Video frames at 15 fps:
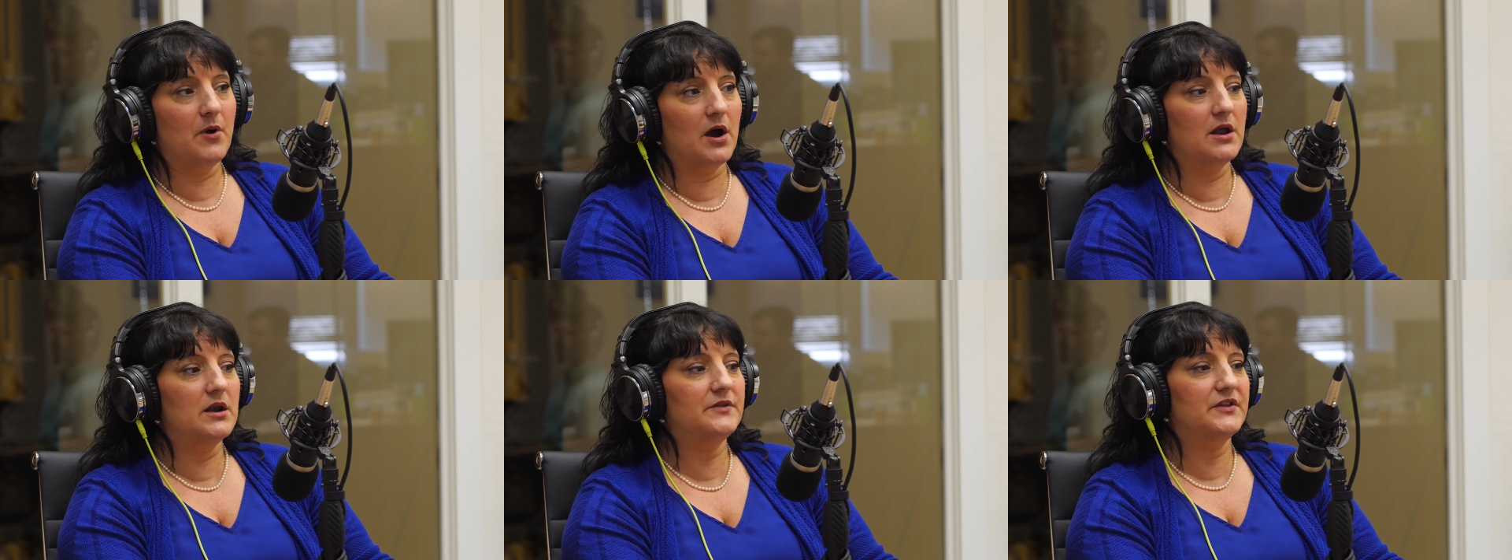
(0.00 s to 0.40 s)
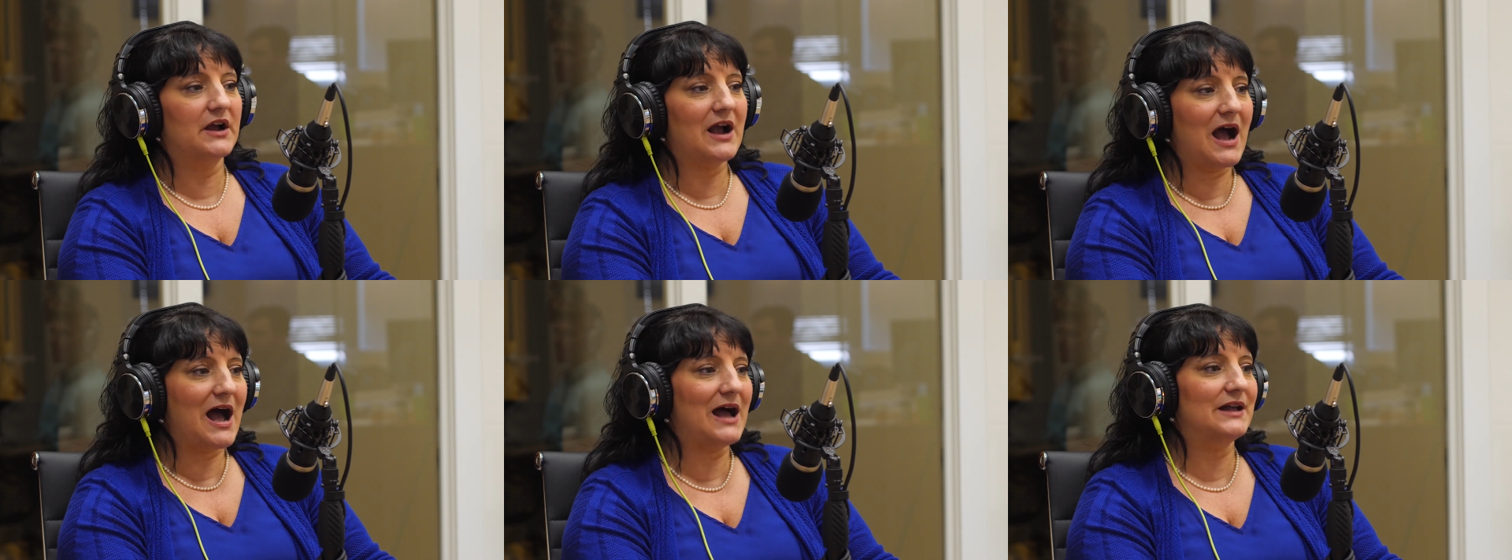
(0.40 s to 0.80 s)
But the
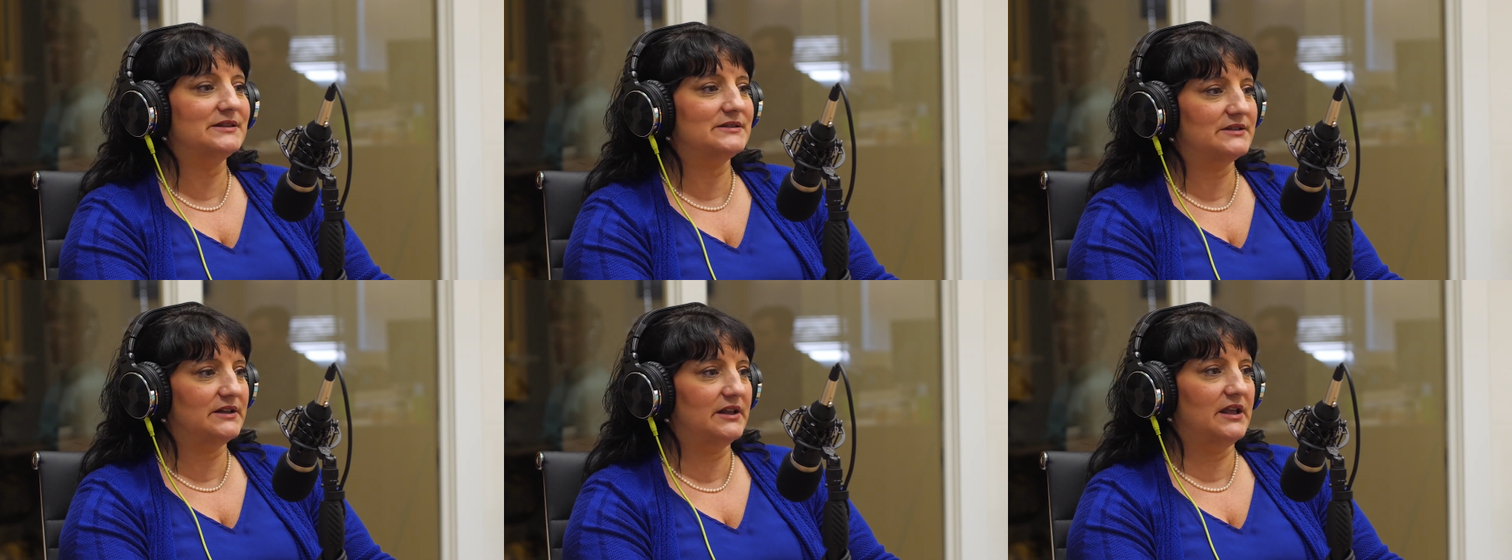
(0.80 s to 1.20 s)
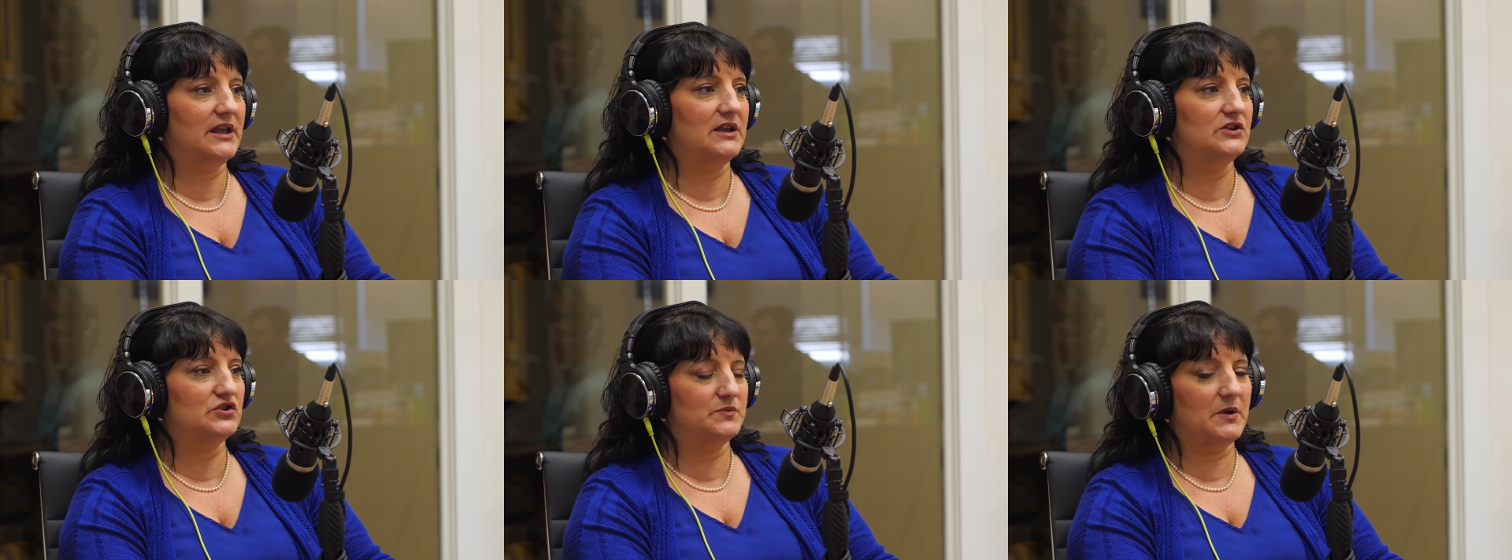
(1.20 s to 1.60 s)
constant
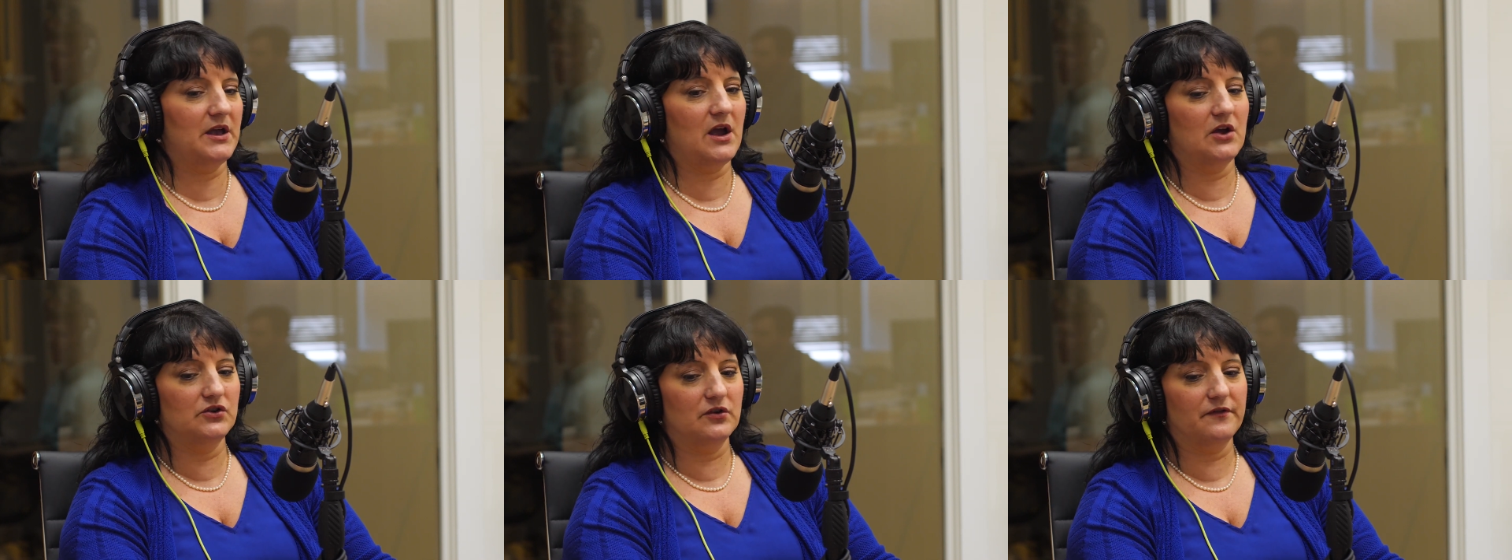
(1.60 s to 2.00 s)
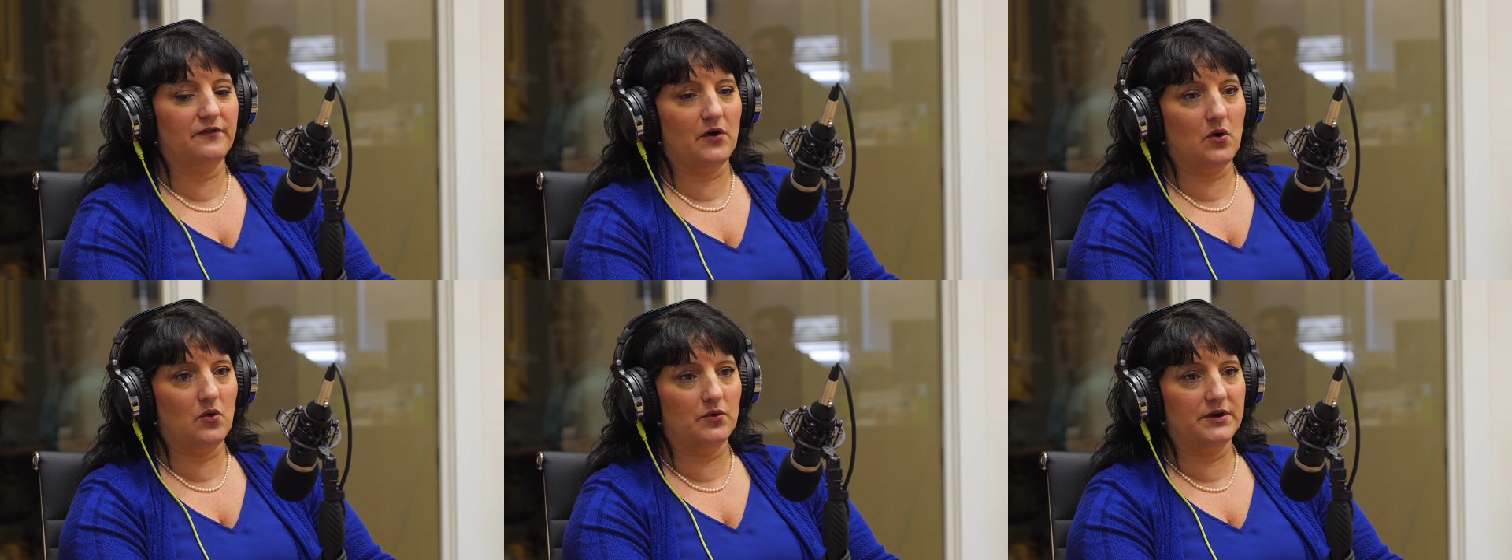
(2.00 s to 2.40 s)
engagement on your
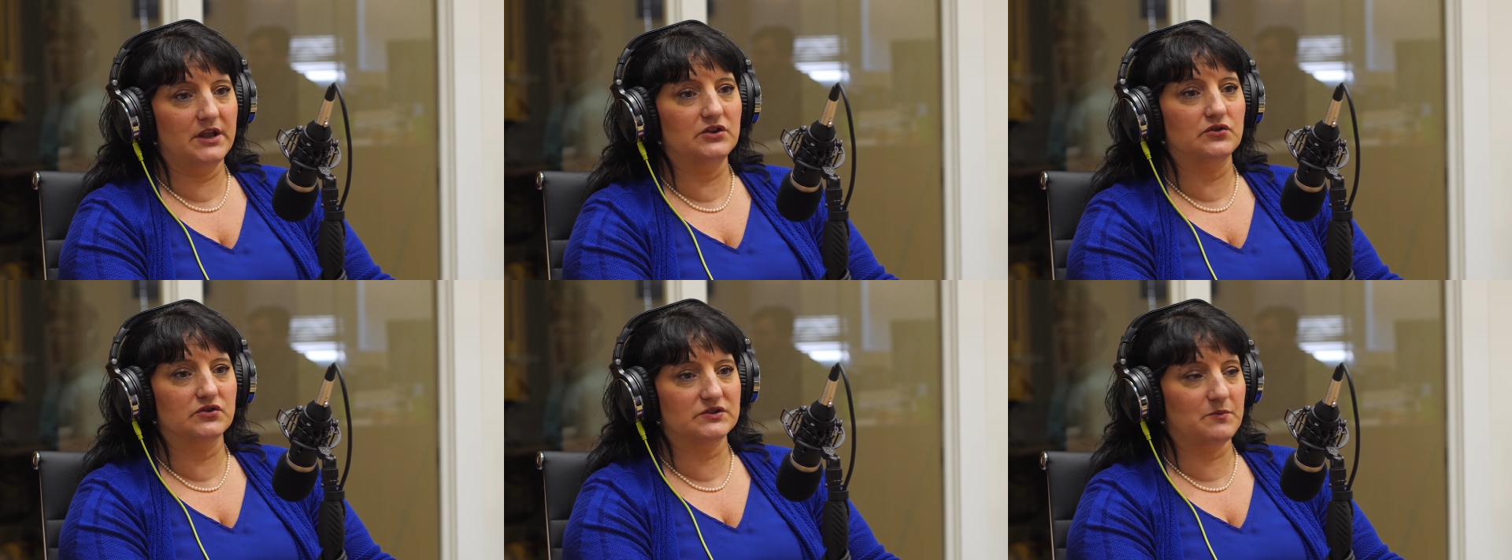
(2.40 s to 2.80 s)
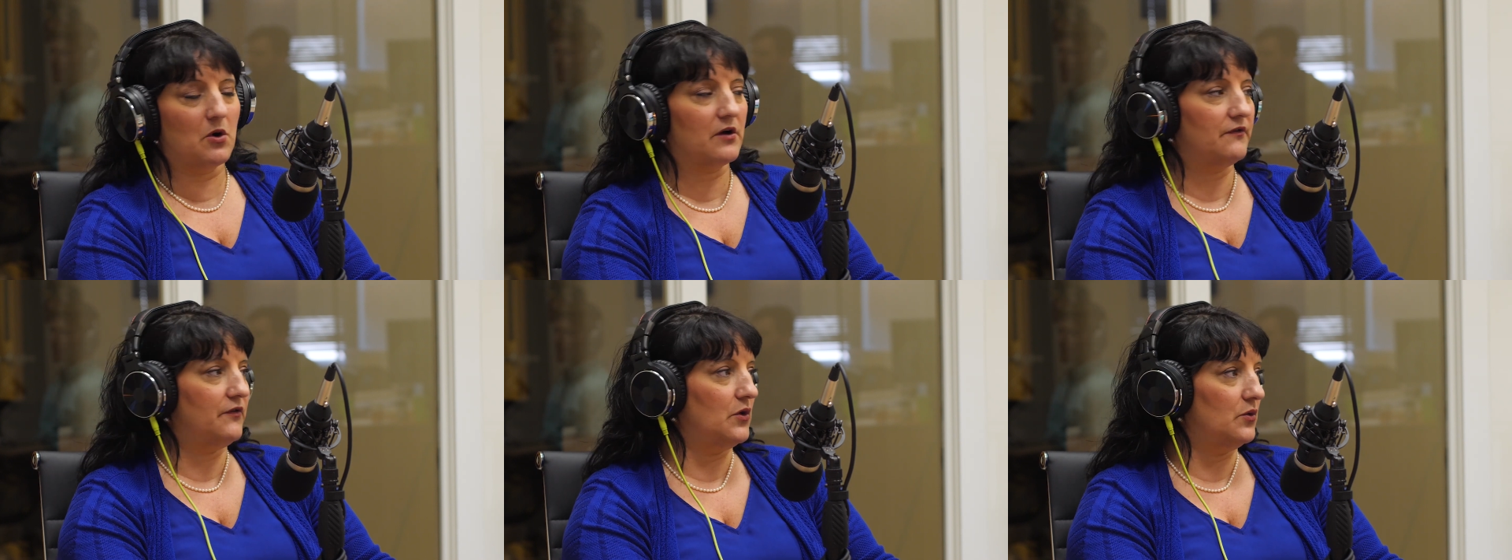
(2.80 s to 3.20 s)
phone and your
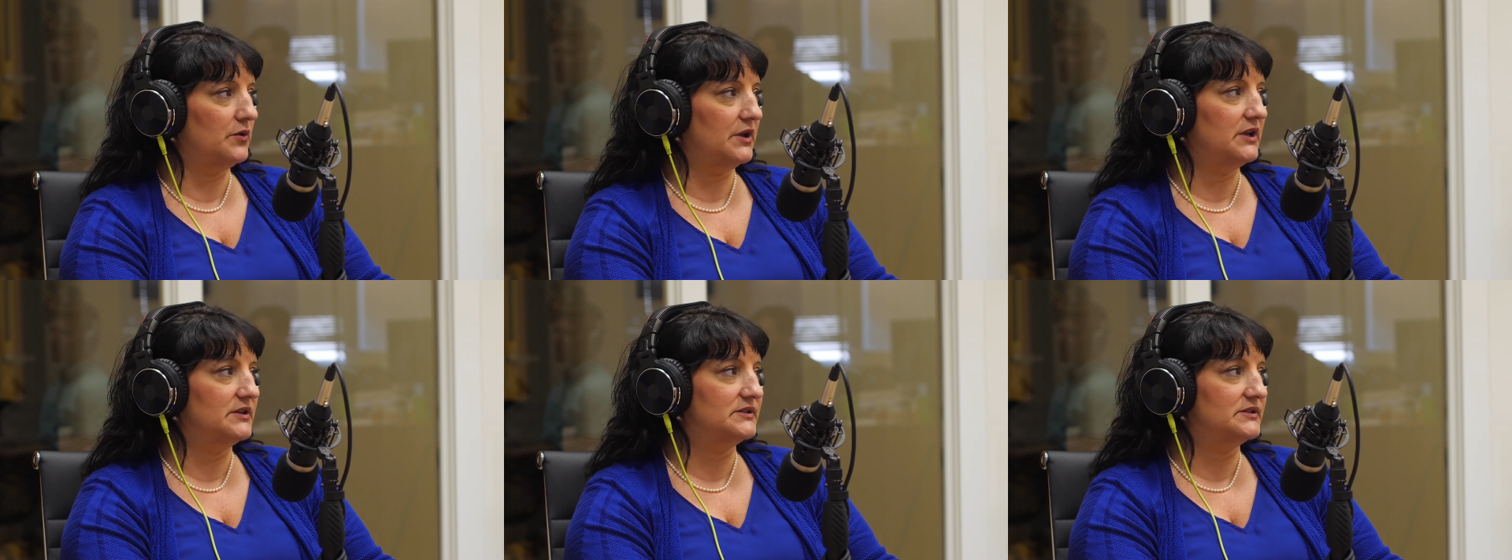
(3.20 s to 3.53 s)
smartphone